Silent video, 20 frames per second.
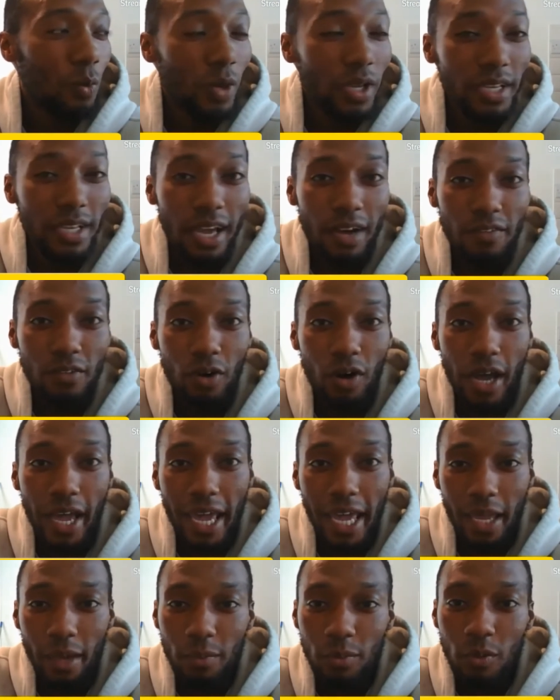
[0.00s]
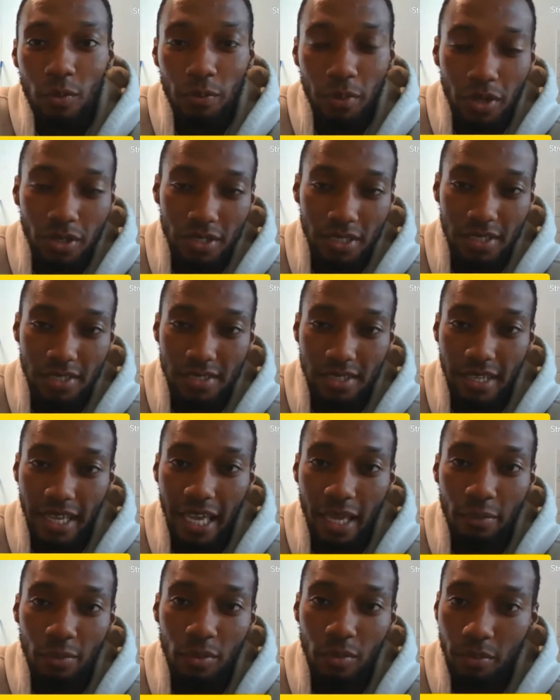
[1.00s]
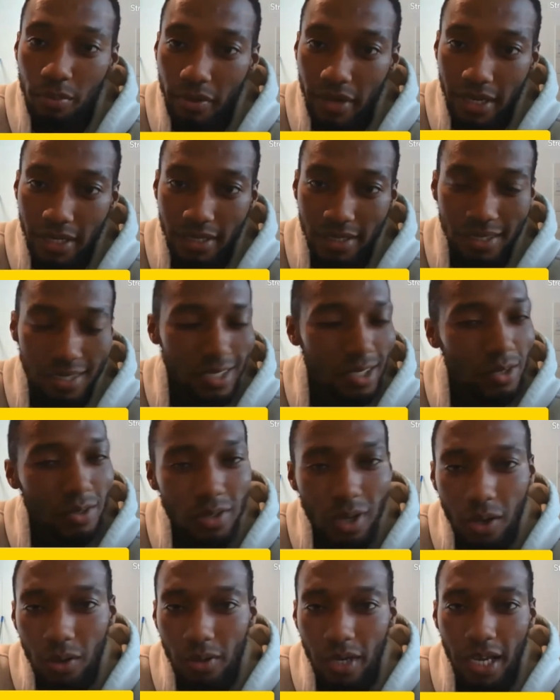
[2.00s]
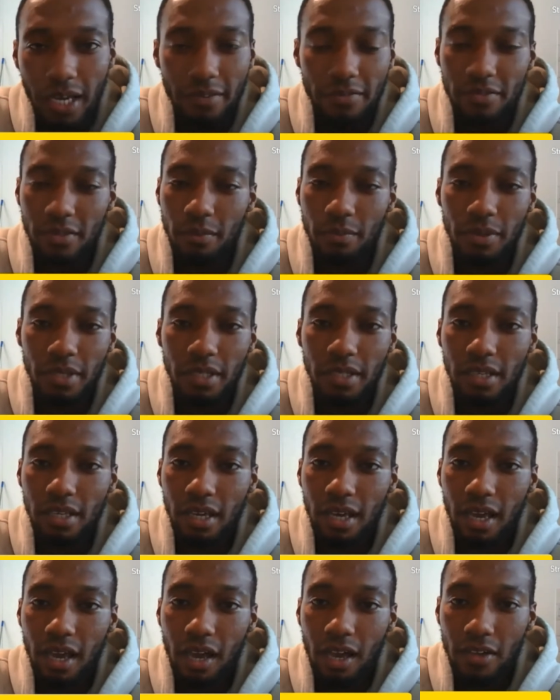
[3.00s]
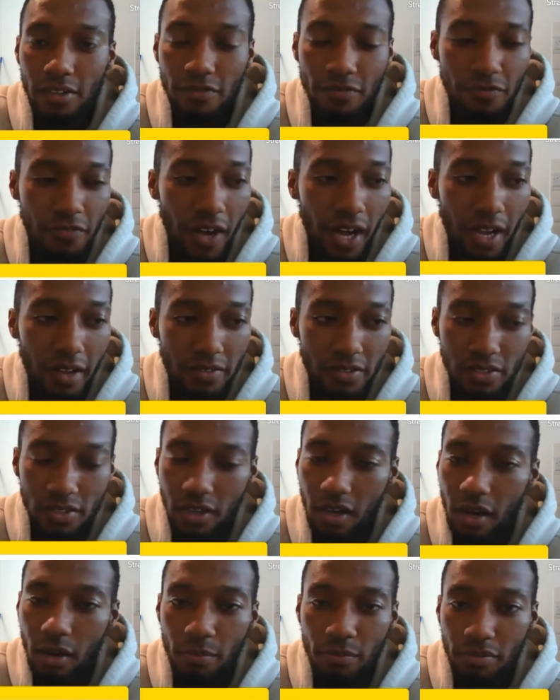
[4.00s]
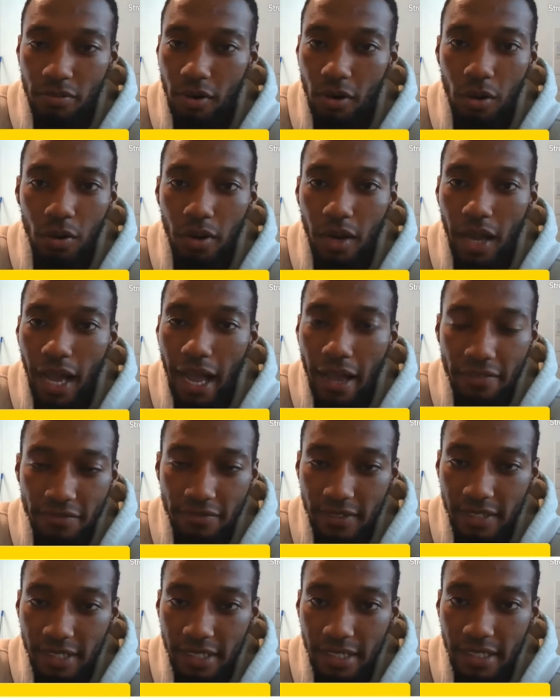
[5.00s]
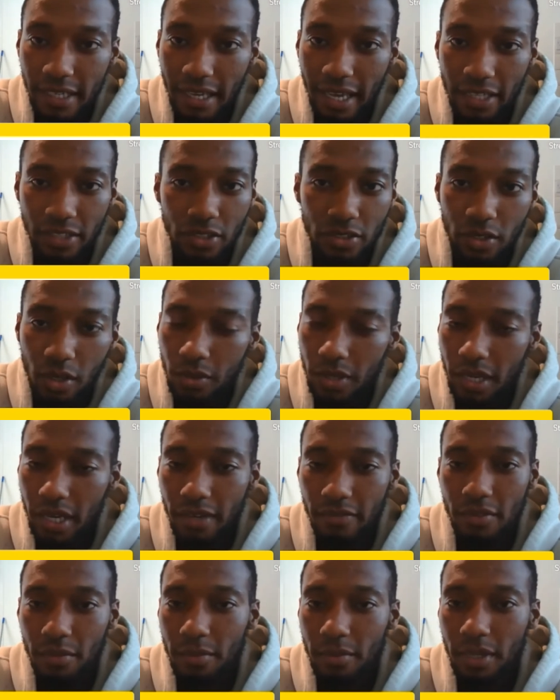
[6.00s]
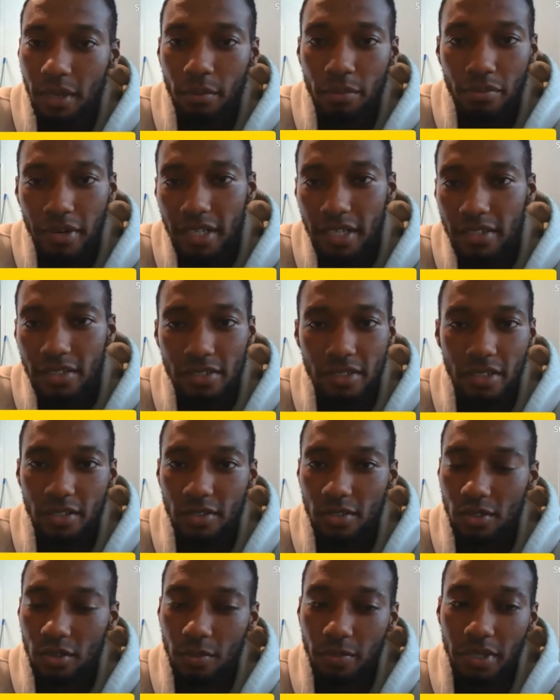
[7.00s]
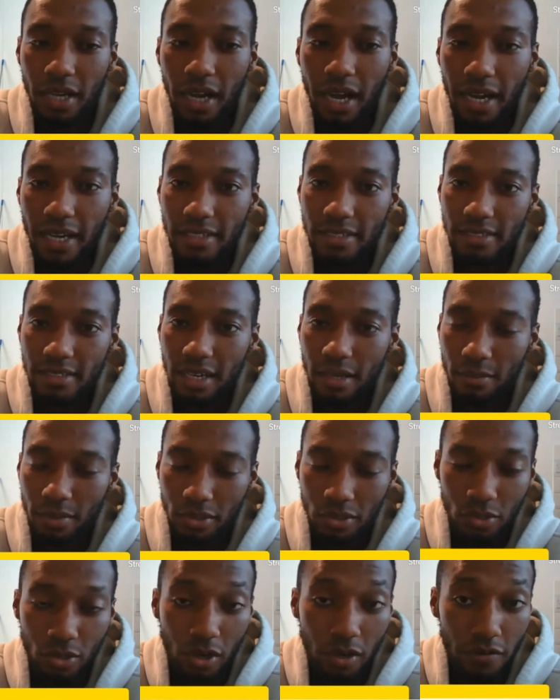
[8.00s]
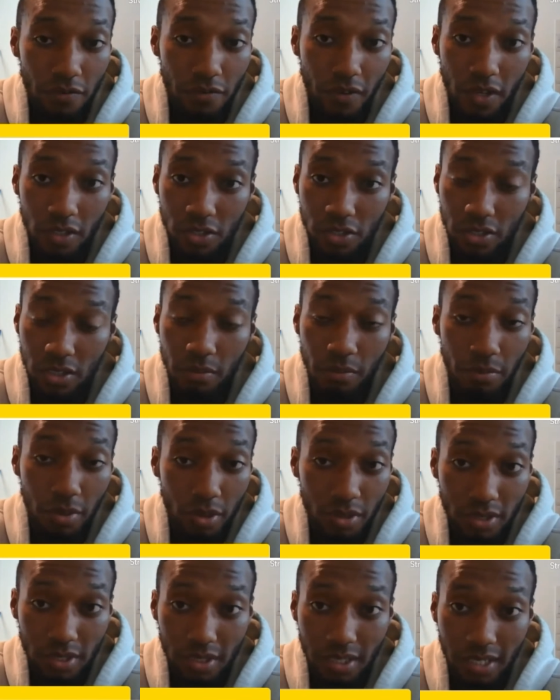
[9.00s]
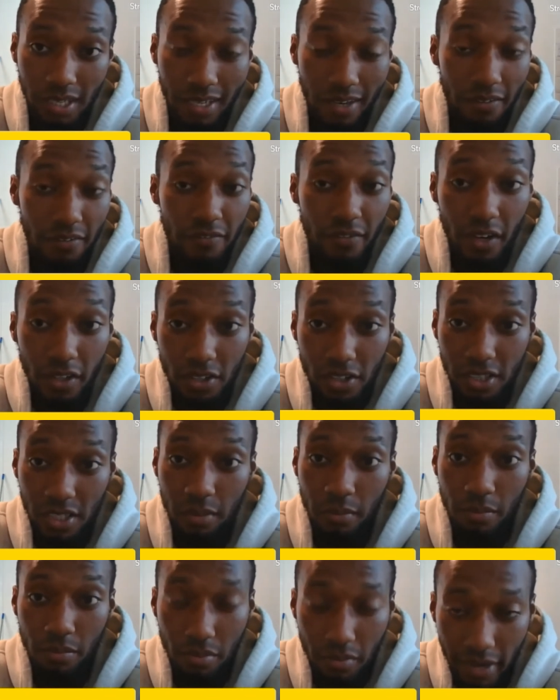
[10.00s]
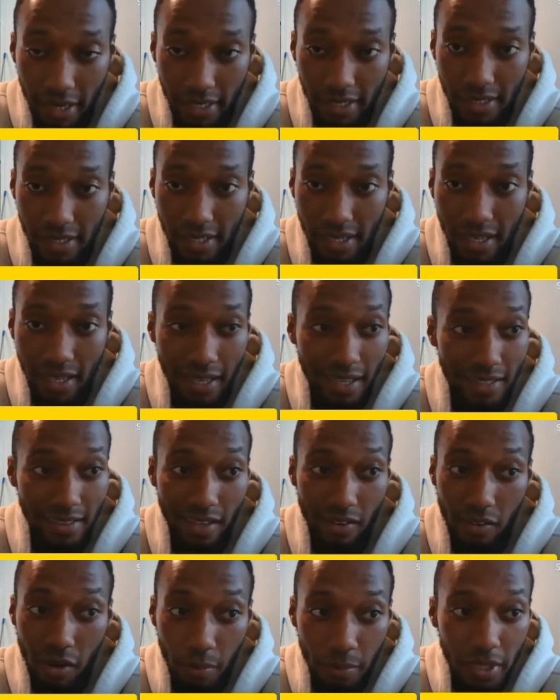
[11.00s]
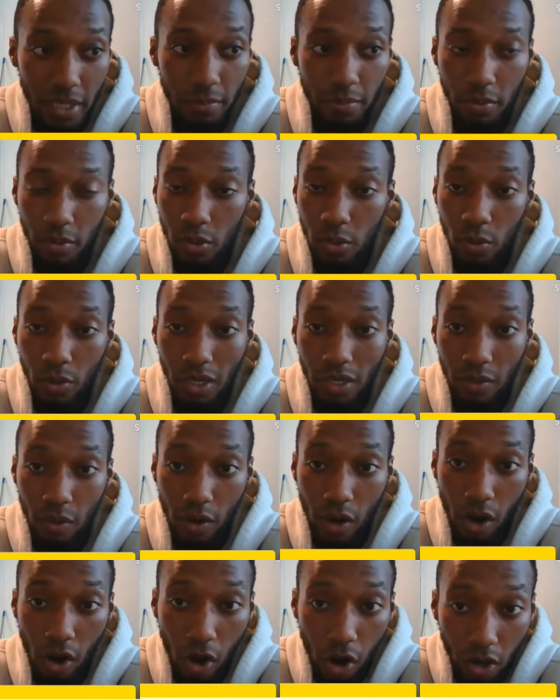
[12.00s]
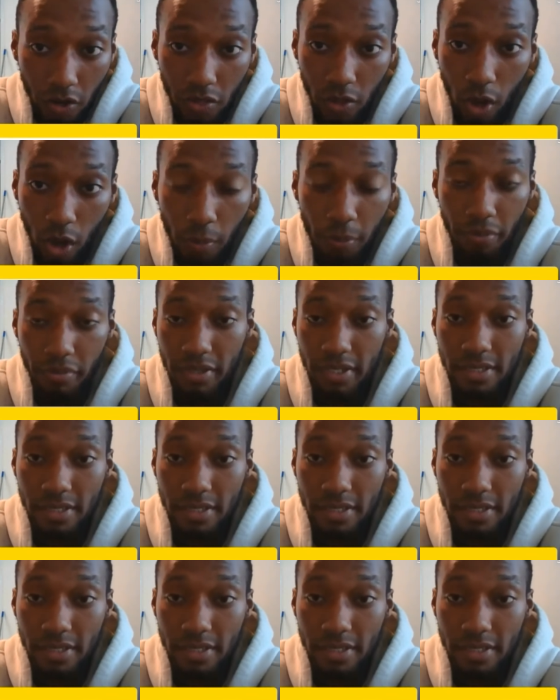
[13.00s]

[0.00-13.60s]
we have got able bodies and able brain. You don't have to be a five-star pro athlete, and you don't have to be a brain surgeon or be Einstein, but you've got a functioning body and a functioning brain. There are people who are on the